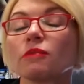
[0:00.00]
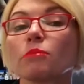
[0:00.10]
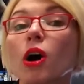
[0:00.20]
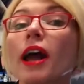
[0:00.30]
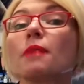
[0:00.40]

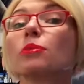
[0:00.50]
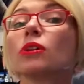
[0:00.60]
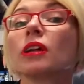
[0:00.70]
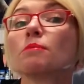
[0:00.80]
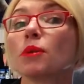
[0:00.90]

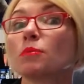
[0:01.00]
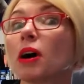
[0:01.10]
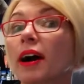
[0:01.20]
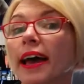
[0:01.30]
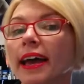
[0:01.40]
pineapple and
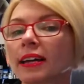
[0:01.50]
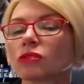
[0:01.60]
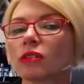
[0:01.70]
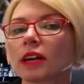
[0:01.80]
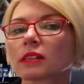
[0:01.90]
papaya
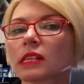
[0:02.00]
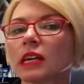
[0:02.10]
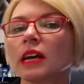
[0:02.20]
extract,